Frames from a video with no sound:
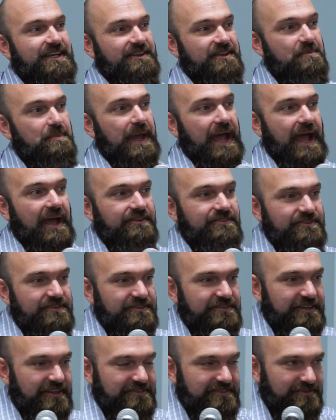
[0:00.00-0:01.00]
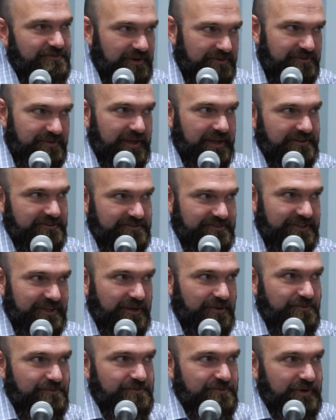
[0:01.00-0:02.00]
In the past, it doesn't reflect,
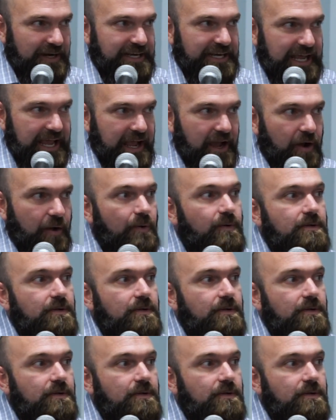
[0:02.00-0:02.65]
right now.